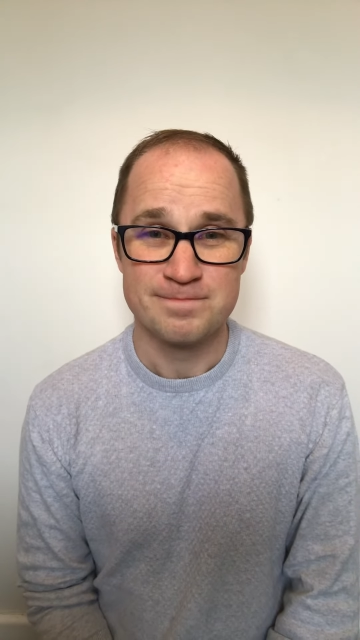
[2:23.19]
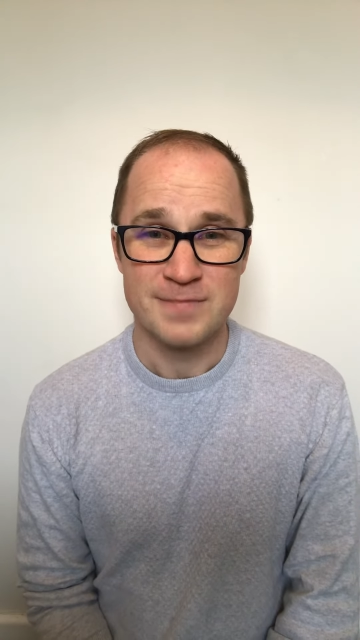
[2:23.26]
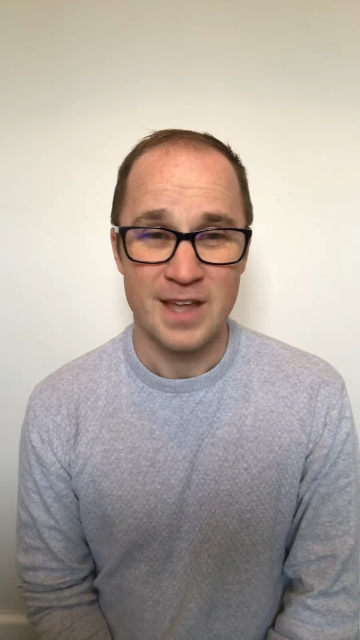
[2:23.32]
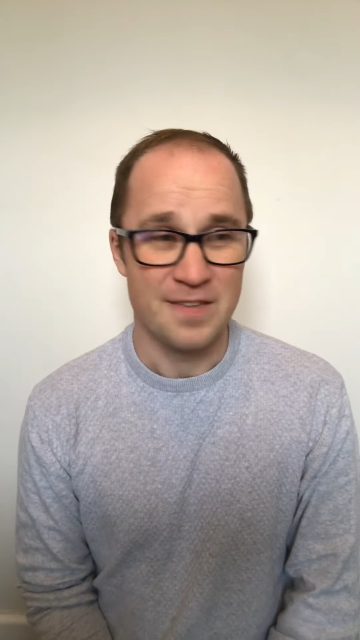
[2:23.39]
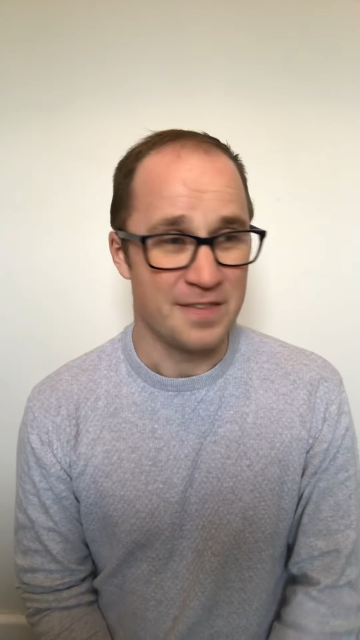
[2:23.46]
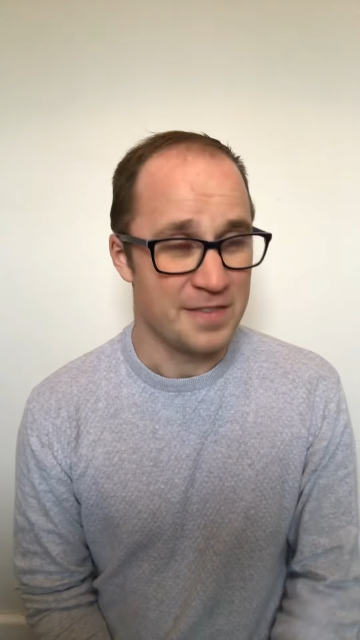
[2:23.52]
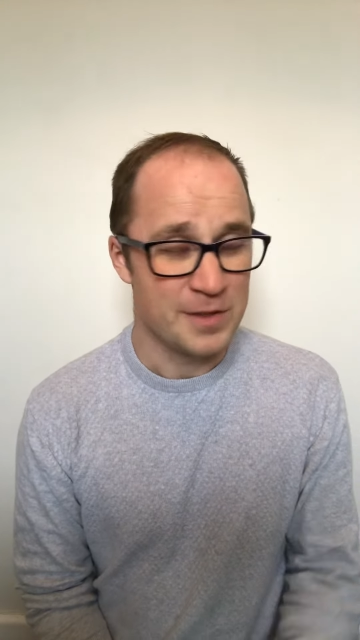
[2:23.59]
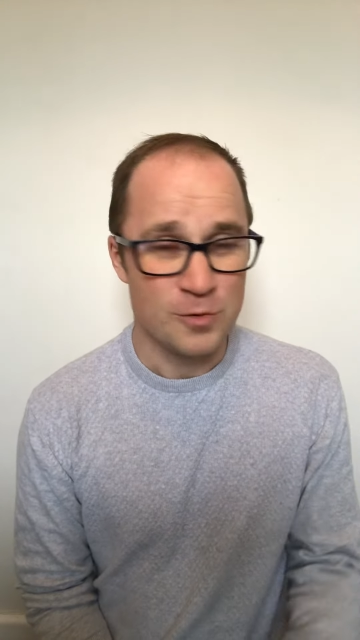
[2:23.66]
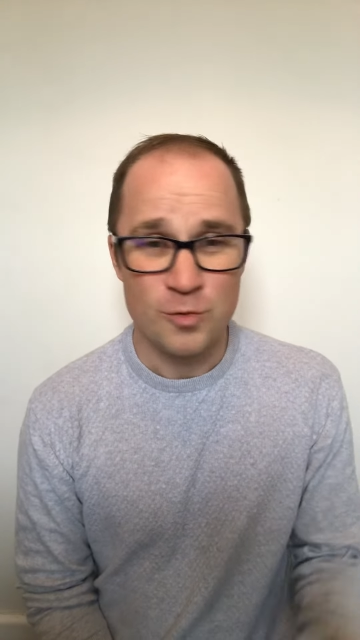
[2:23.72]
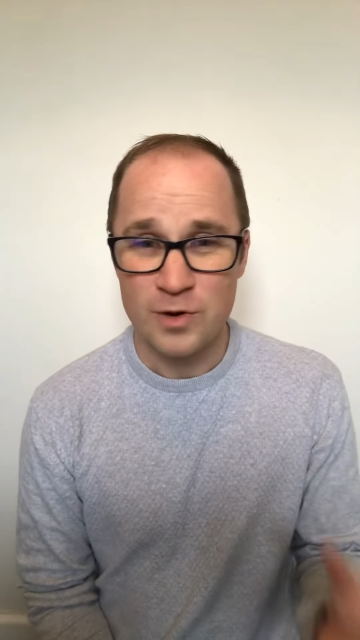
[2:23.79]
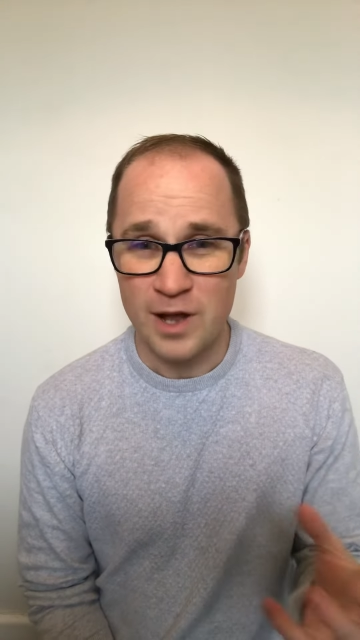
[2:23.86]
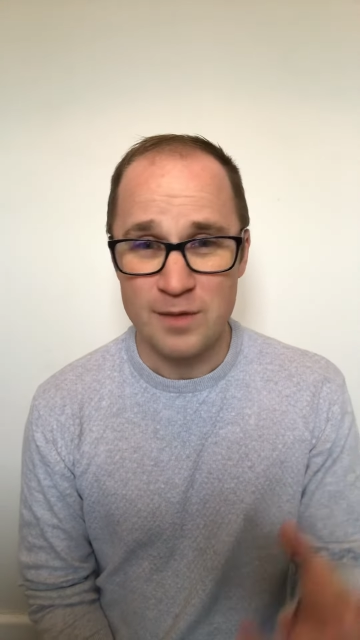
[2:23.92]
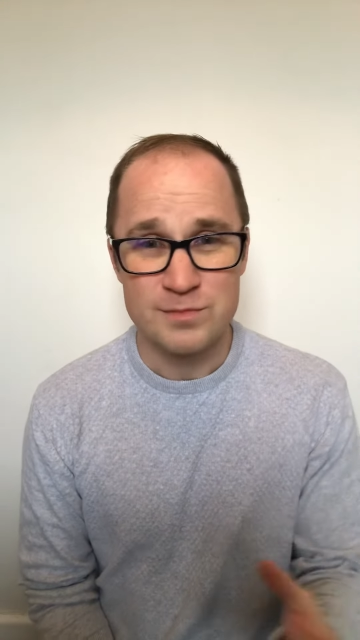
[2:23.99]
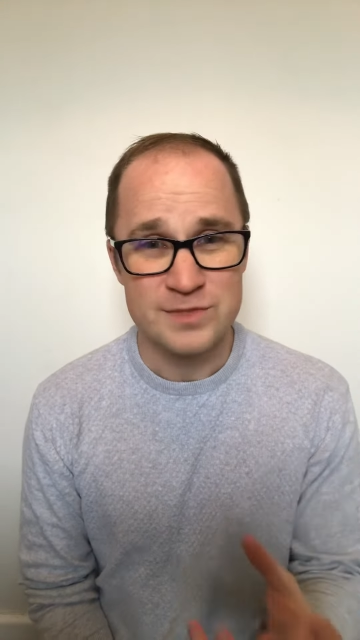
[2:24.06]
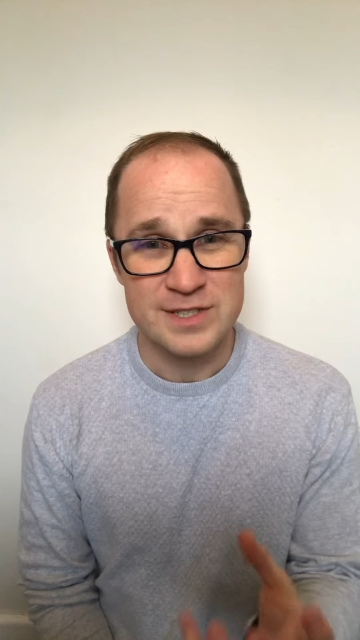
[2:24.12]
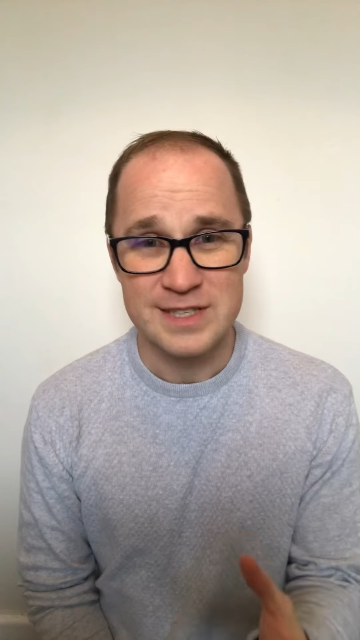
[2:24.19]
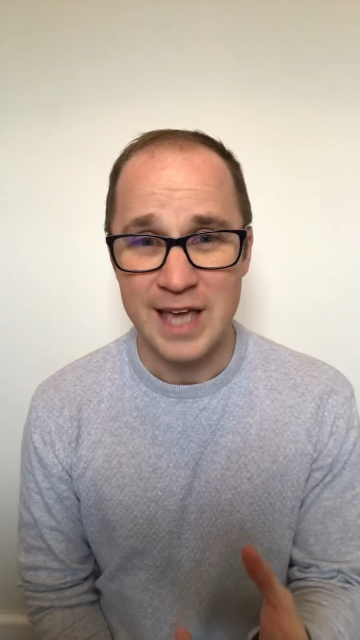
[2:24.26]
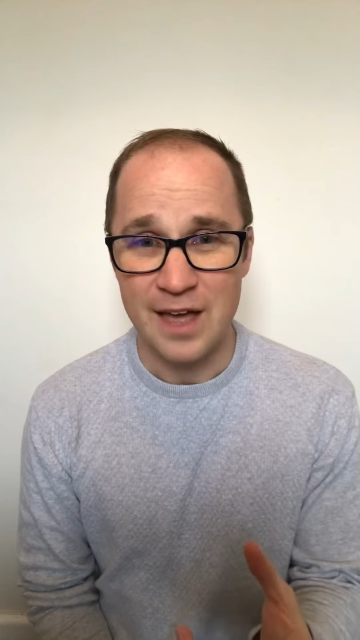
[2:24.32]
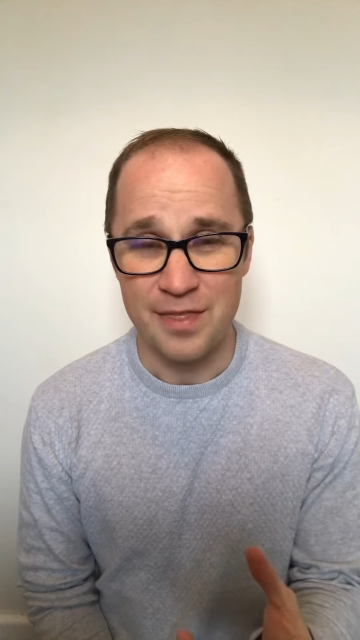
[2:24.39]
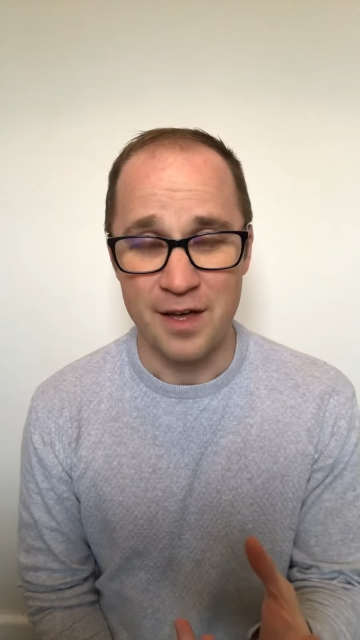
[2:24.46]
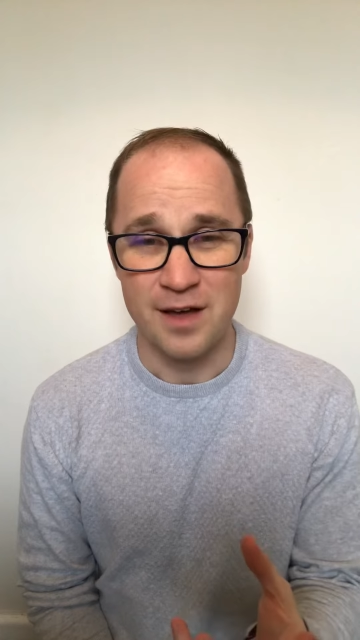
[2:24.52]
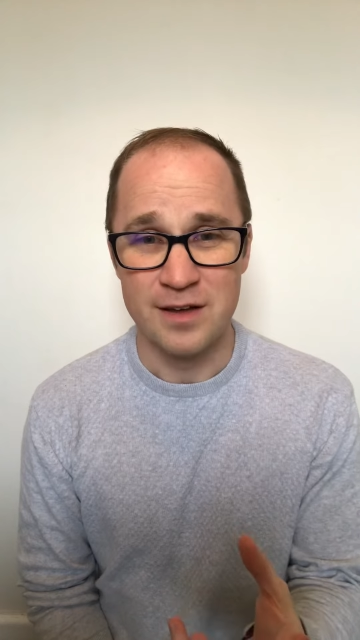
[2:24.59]
And they all come
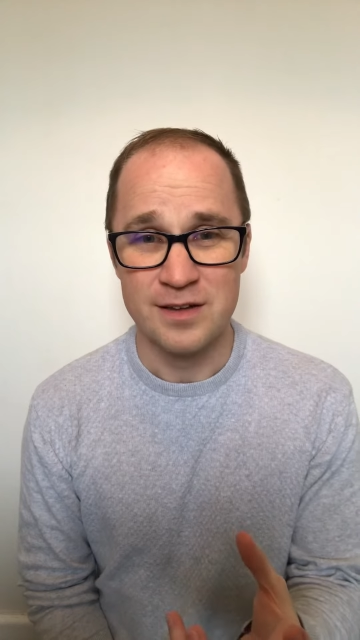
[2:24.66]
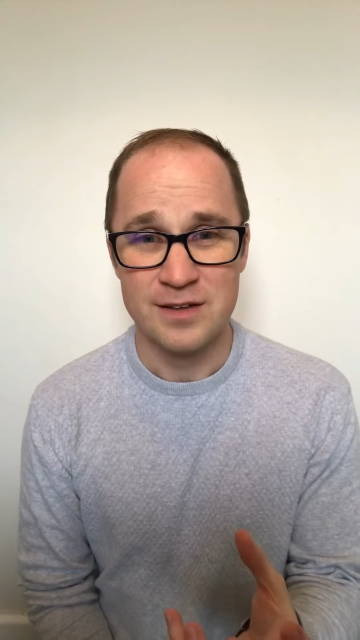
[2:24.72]
together